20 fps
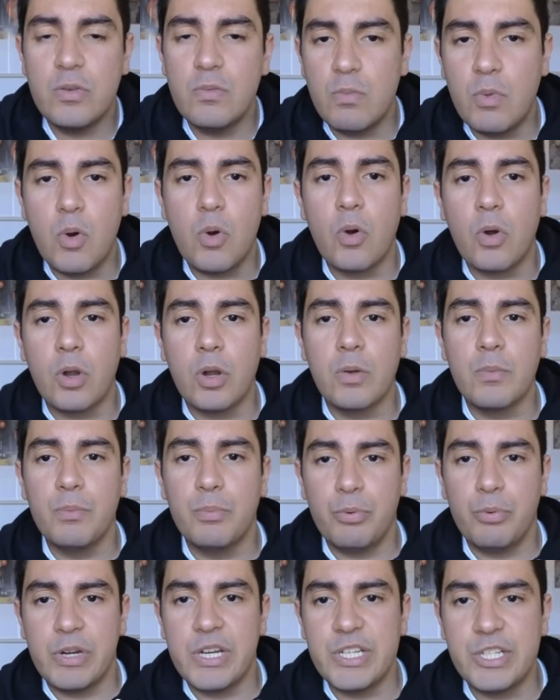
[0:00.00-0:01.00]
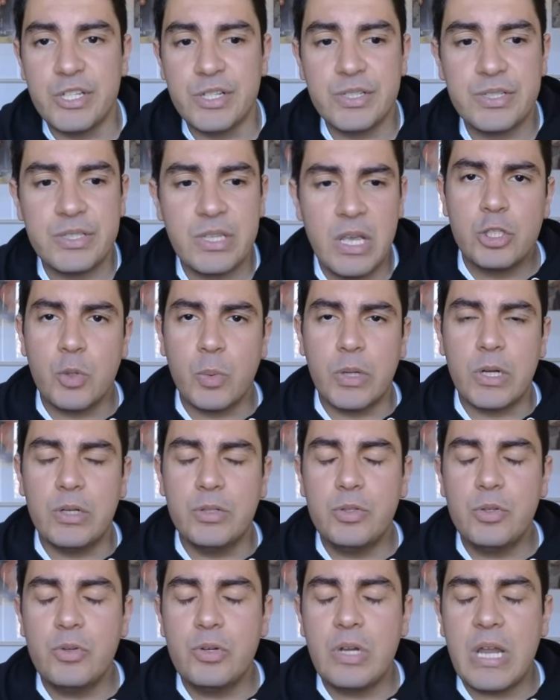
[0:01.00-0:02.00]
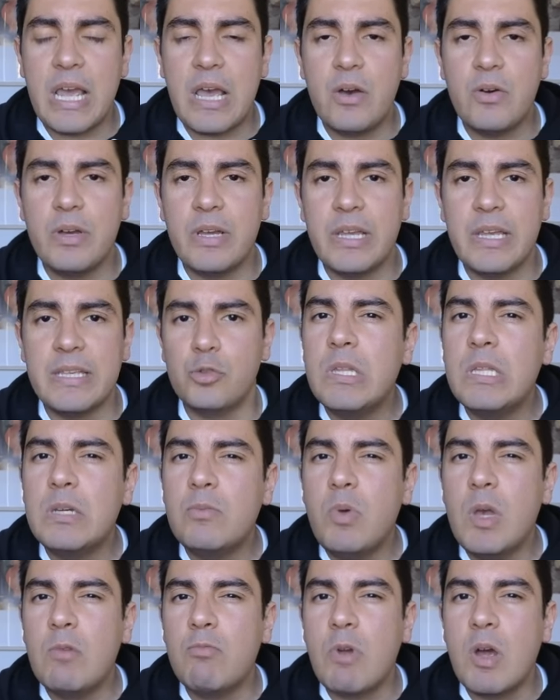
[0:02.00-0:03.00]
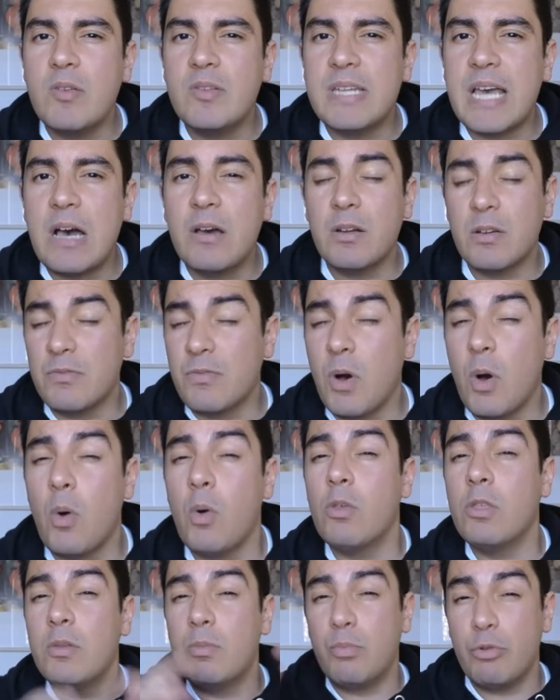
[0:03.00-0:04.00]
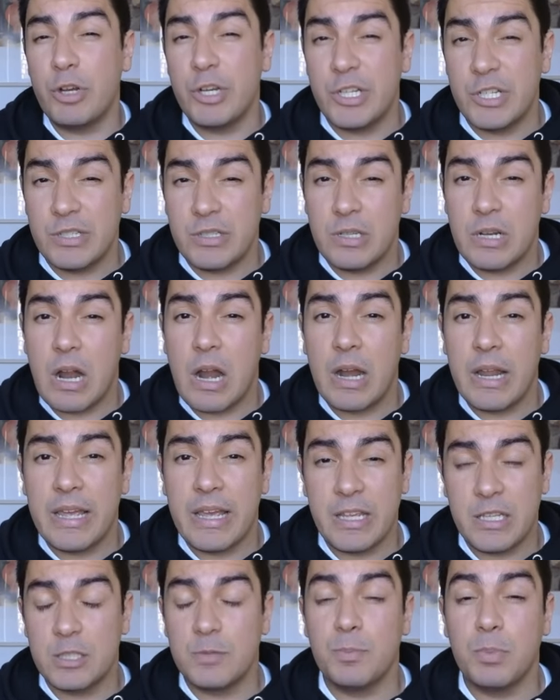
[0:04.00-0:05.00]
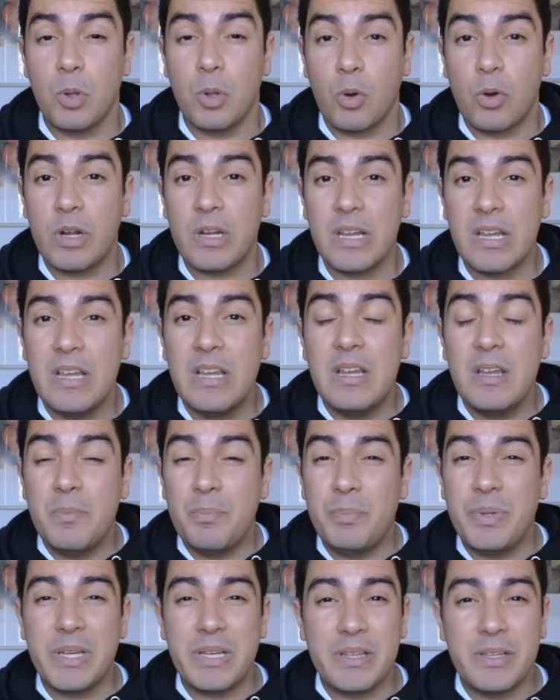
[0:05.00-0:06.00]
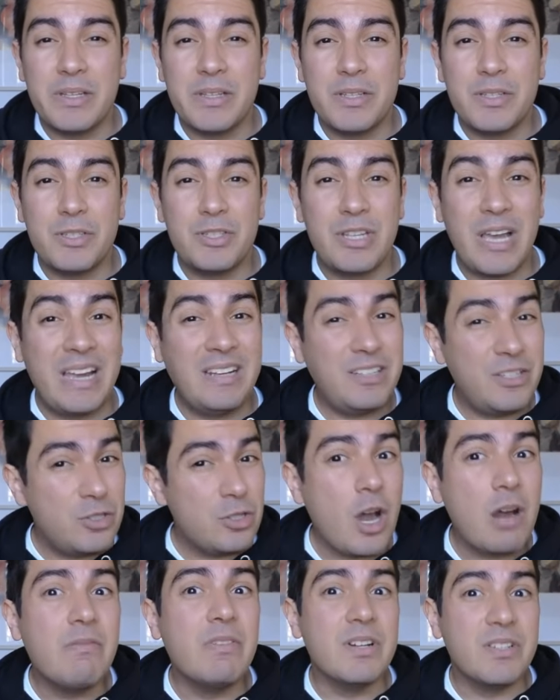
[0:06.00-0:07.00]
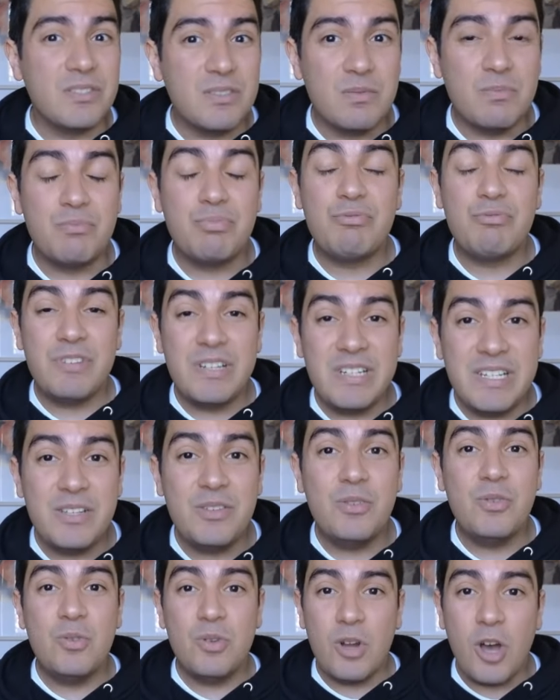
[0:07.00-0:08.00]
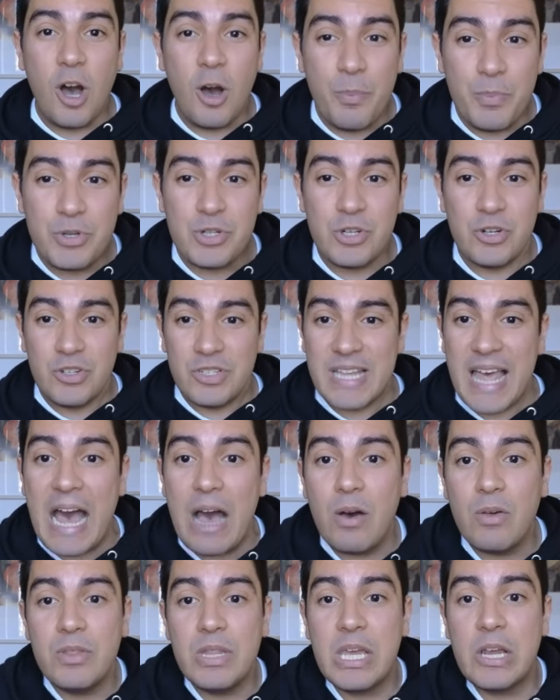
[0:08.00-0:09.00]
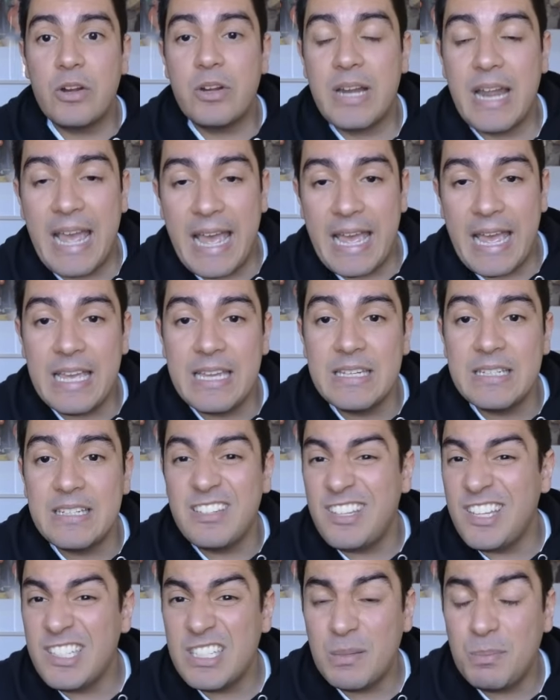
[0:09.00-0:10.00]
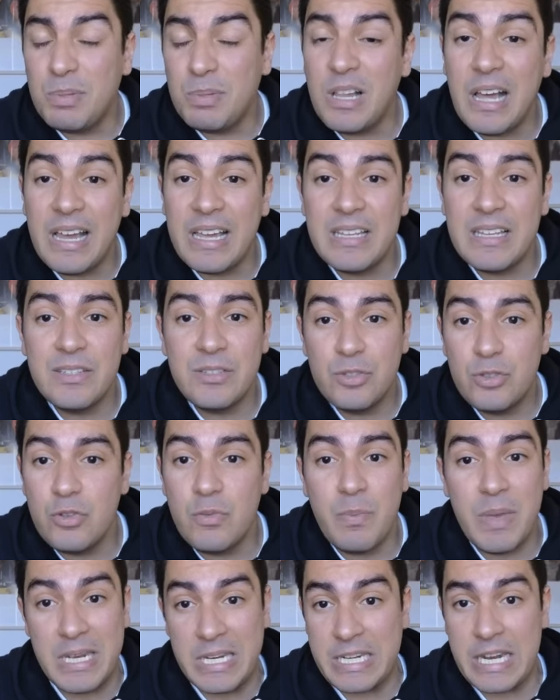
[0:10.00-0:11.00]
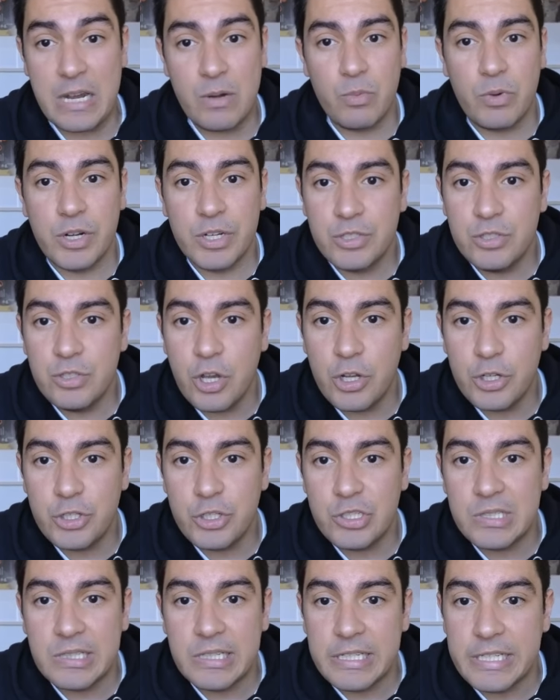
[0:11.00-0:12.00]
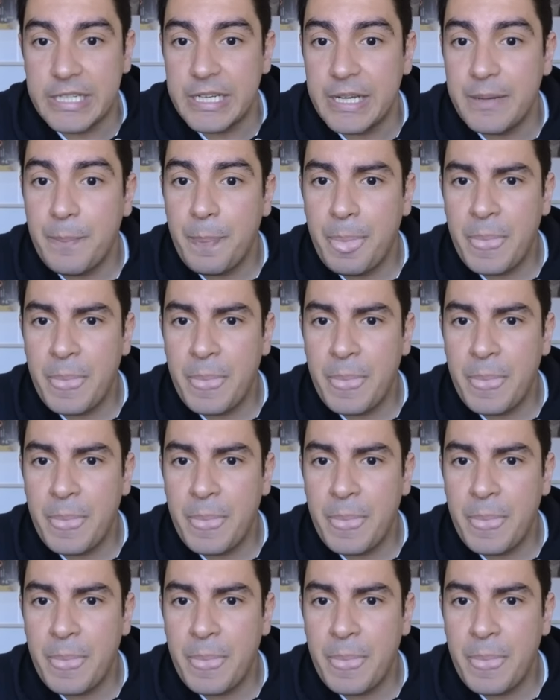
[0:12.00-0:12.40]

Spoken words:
more bridges. What I'll do now is a quick rundown of all the bridges that I explored, because I discovered some pretty good options out there, and this applies to many networks, not just Linea.